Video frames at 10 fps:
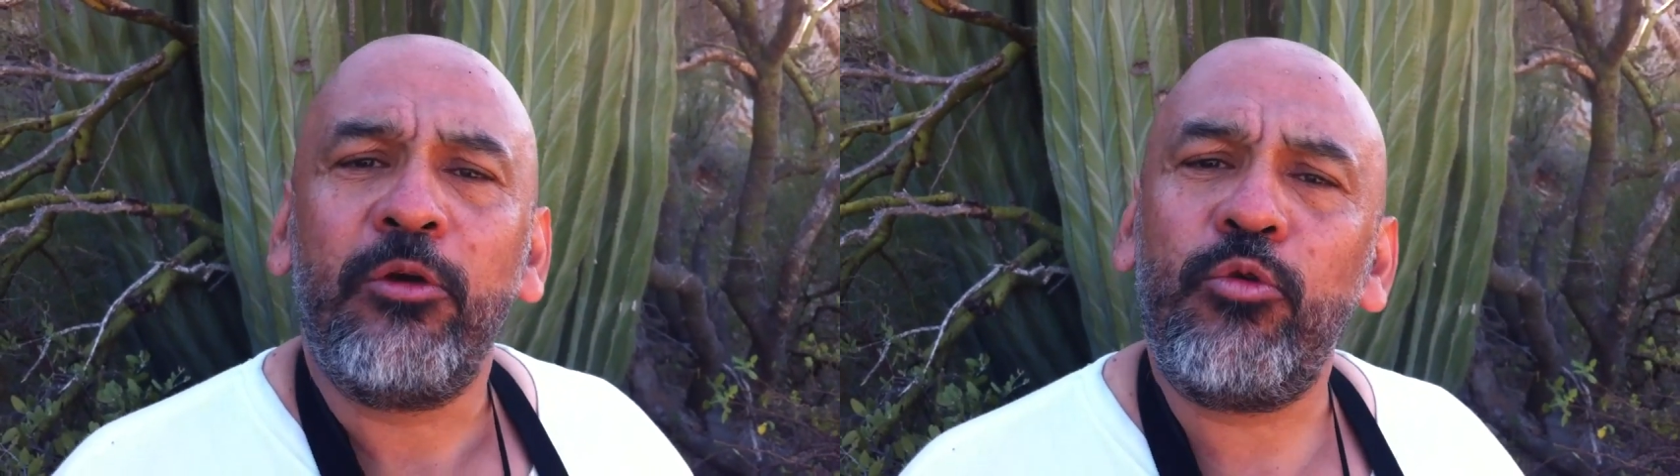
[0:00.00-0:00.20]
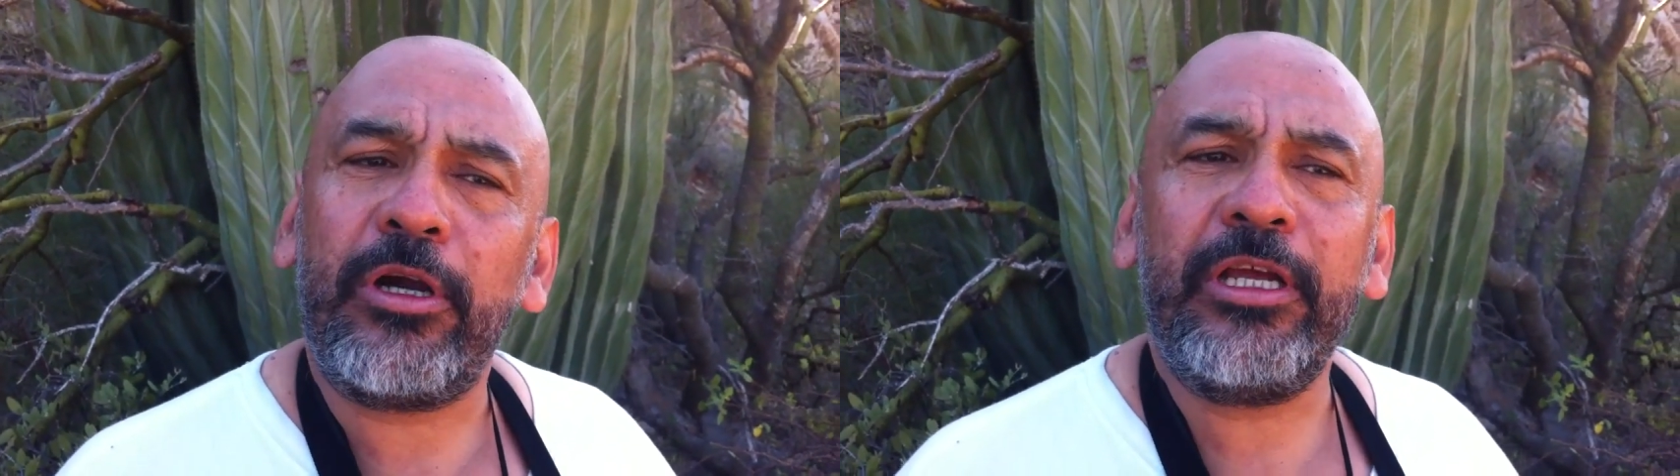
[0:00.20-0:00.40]

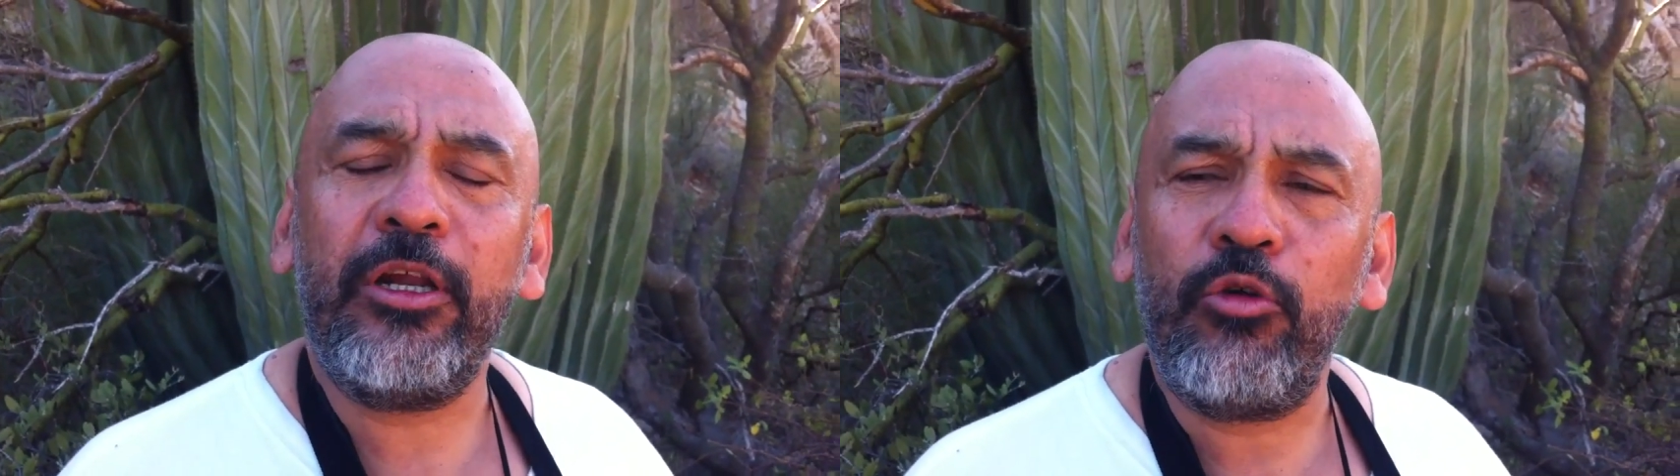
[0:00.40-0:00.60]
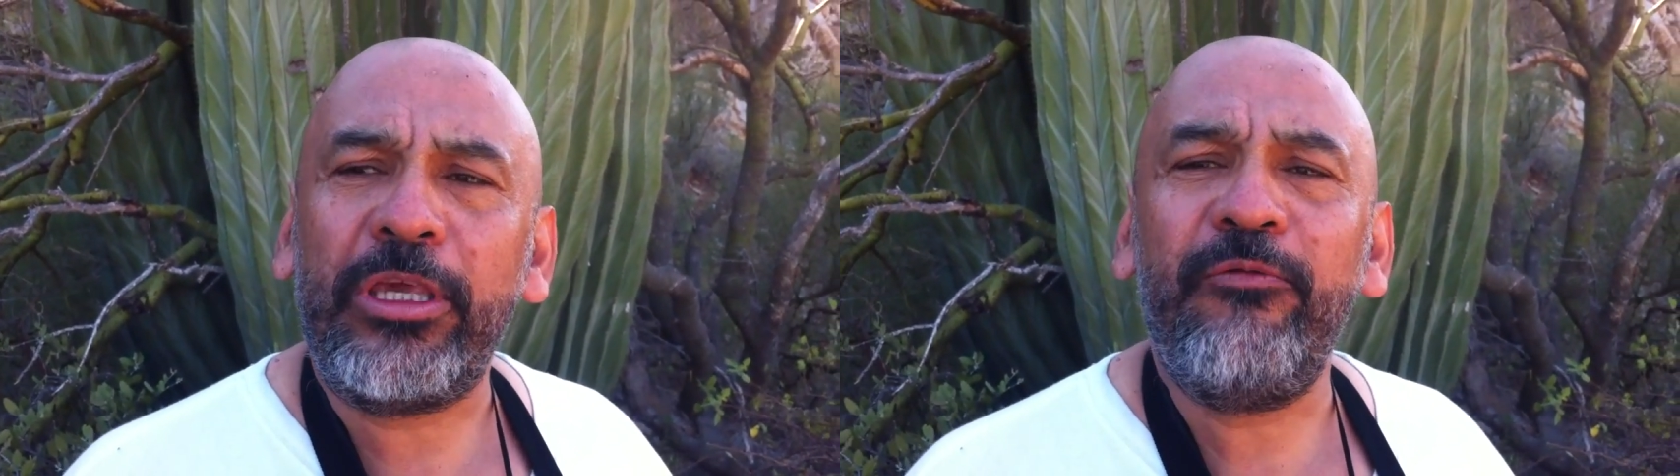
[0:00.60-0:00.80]
We are
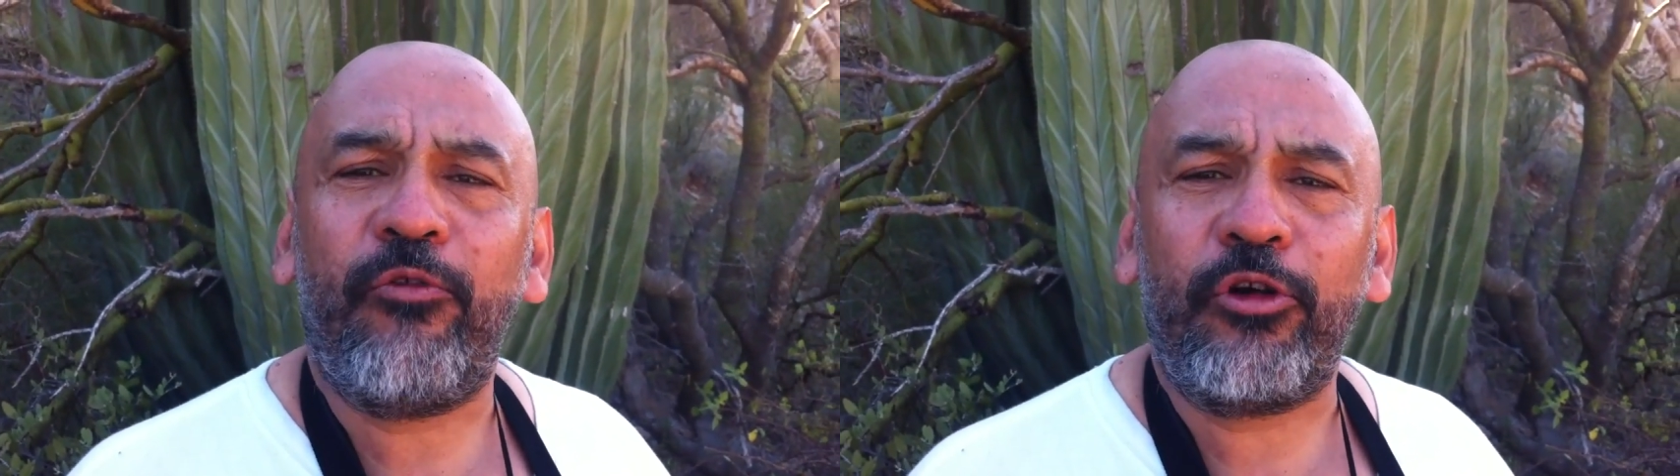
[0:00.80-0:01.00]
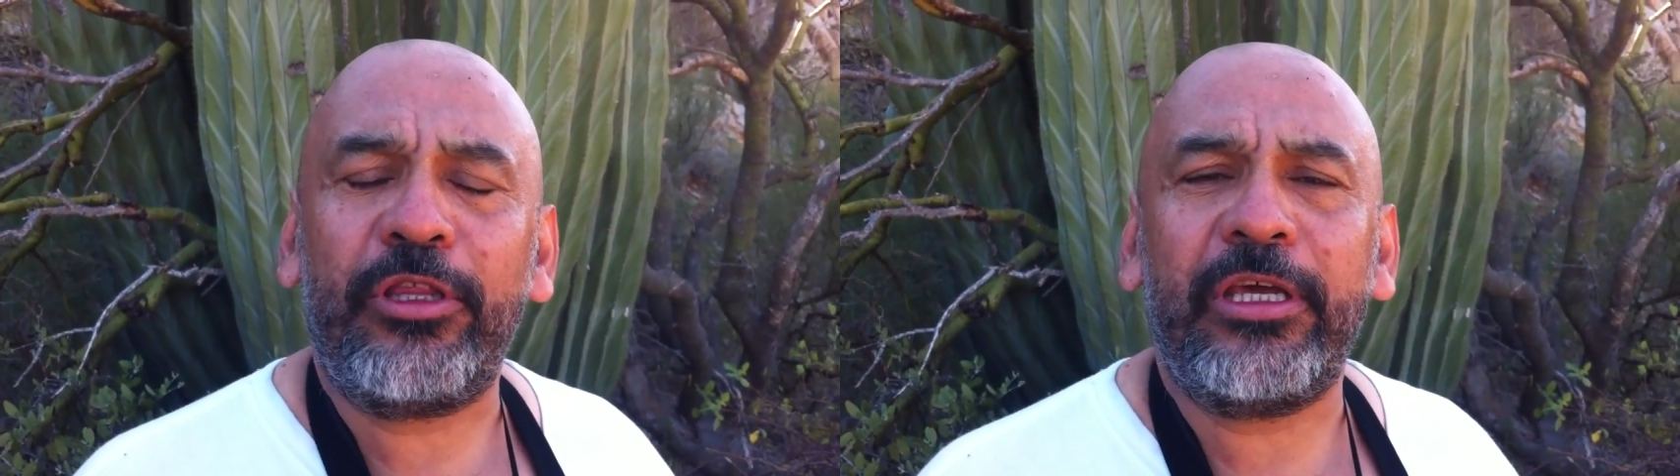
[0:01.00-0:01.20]
here looking
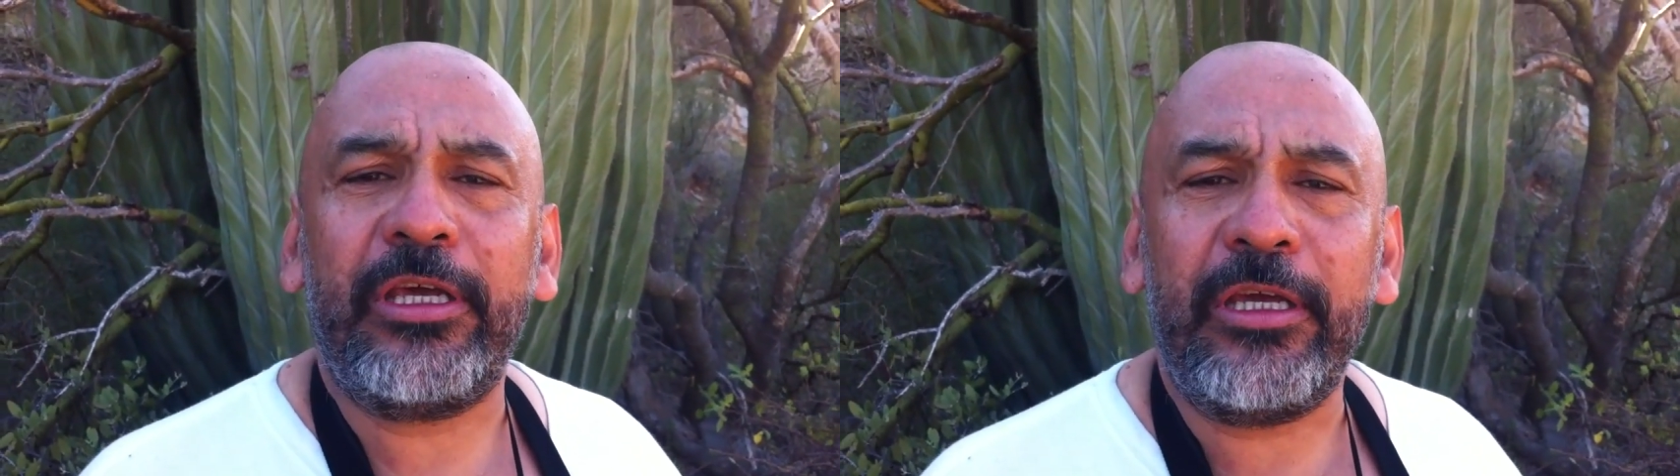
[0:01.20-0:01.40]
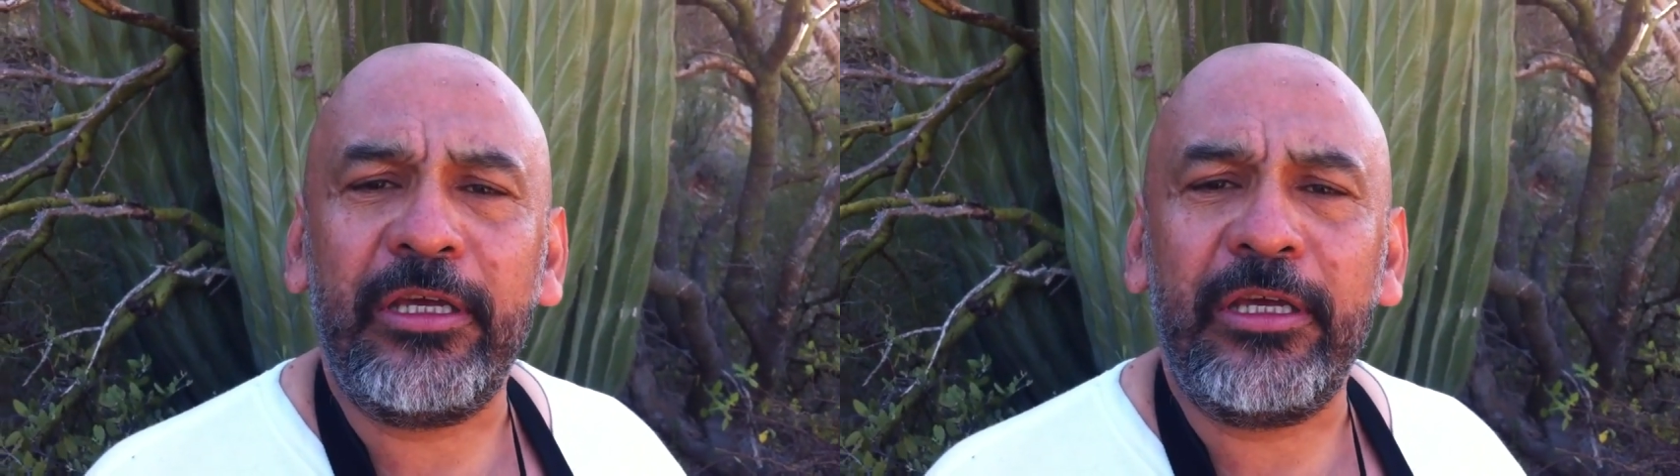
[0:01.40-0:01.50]
for the